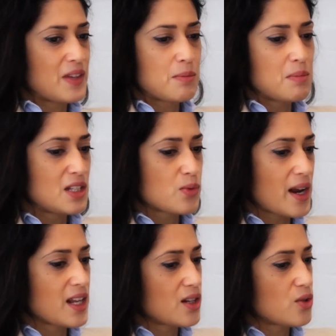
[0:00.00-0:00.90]
It means
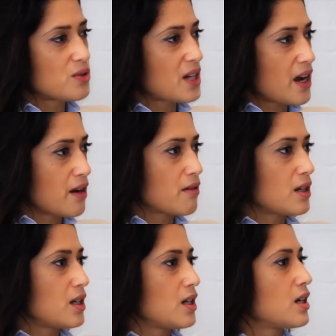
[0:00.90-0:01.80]
writing in your
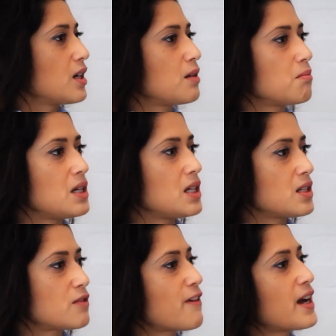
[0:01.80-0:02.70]
diary. Yes. It
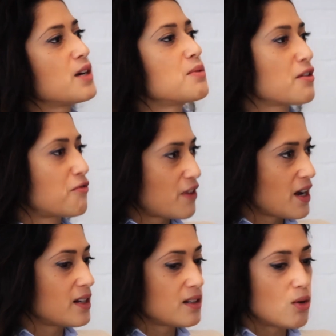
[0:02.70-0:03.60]
means fighting with a
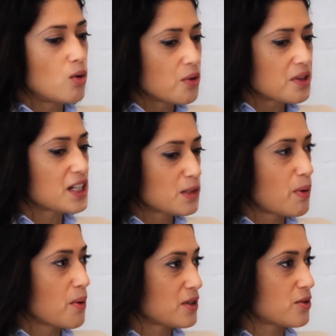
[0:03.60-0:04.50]
friend. All that's
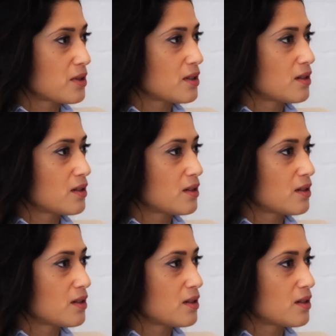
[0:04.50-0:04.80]
poetry,